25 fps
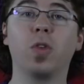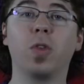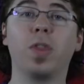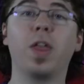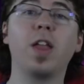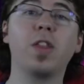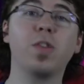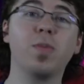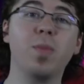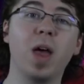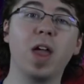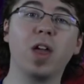So
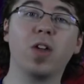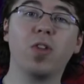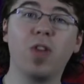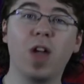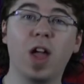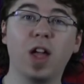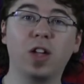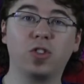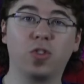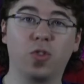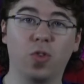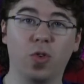that's my
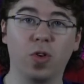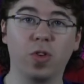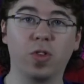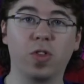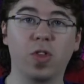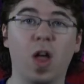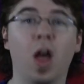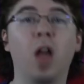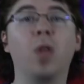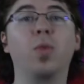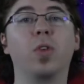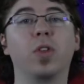crash
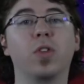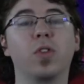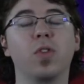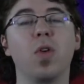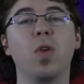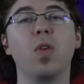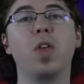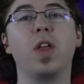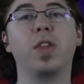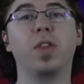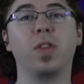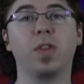course on what's
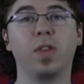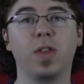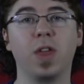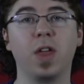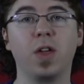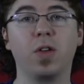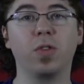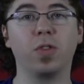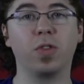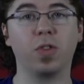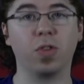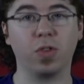known as the
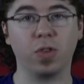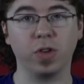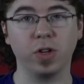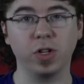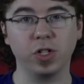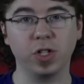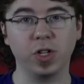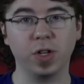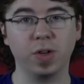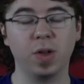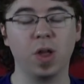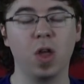sacred
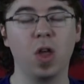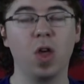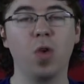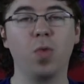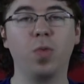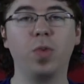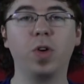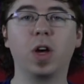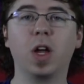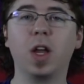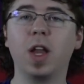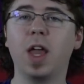secretion.
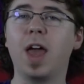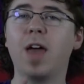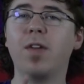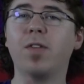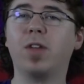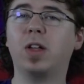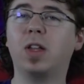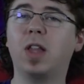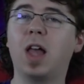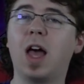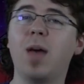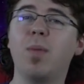We're going to have
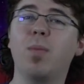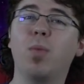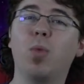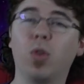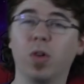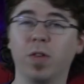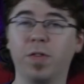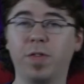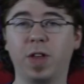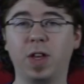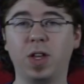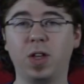a lot
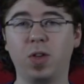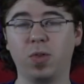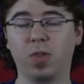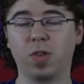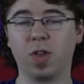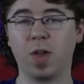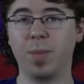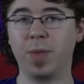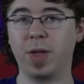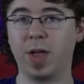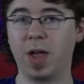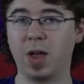more
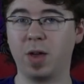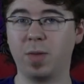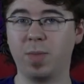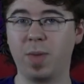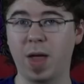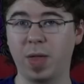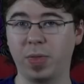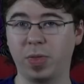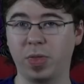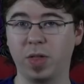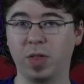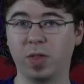videos coming out
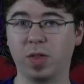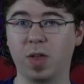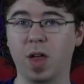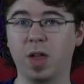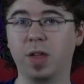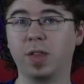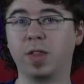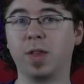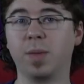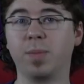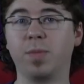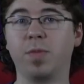about this
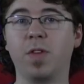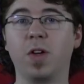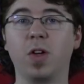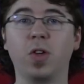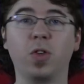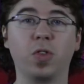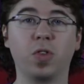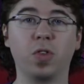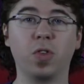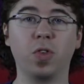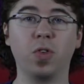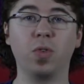concept
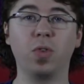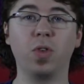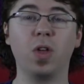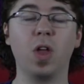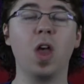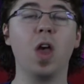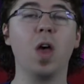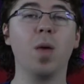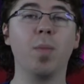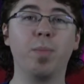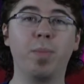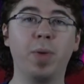very soon,
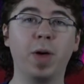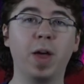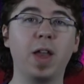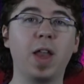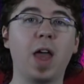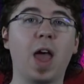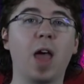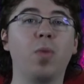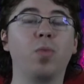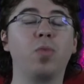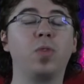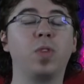
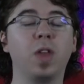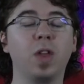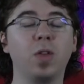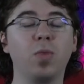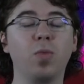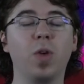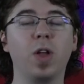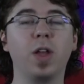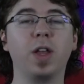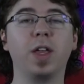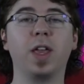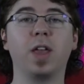but I
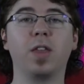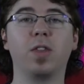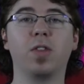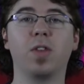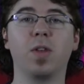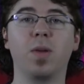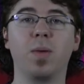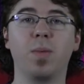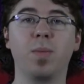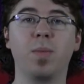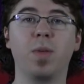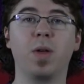did want to get
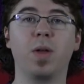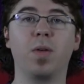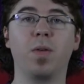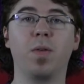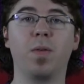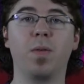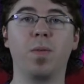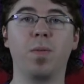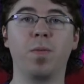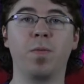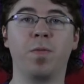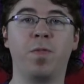some
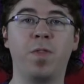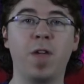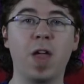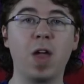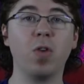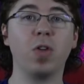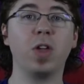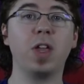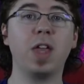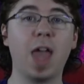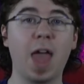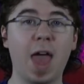
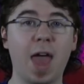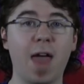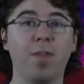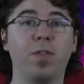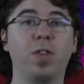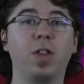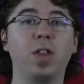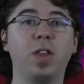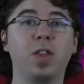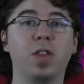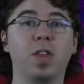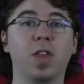very
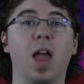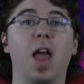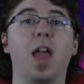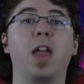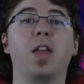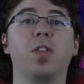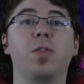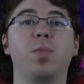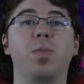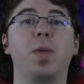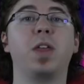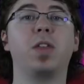heavily
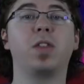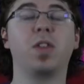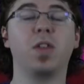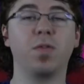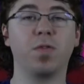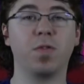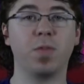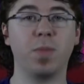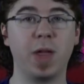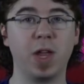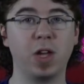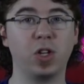science-based
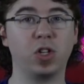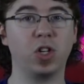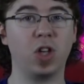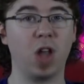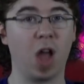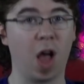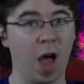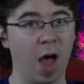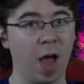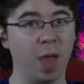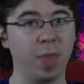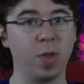
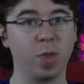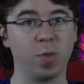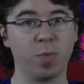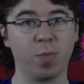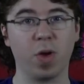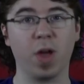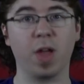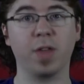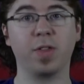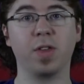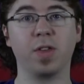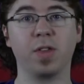information on this
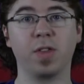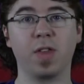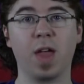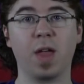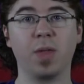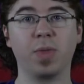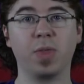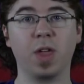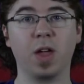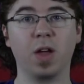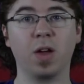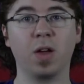process
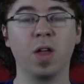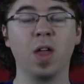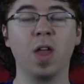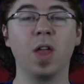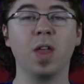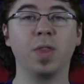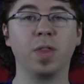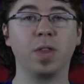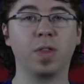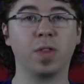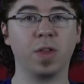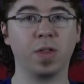out there.
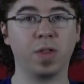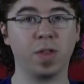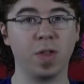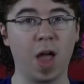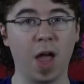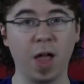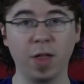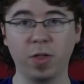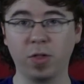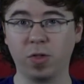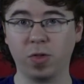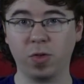This is
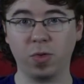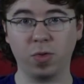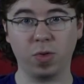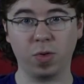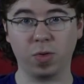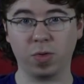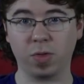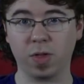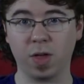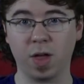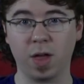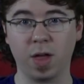not
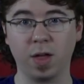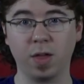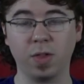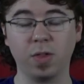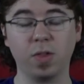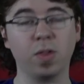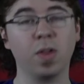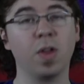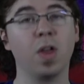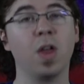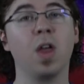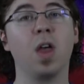
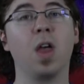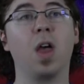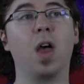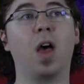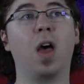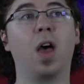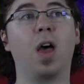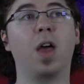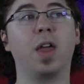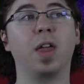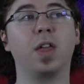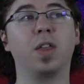pseudoscience.
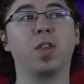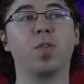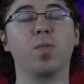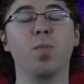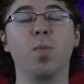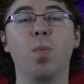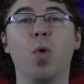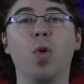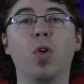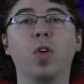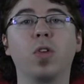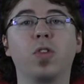Uh, it's
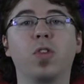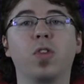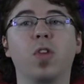more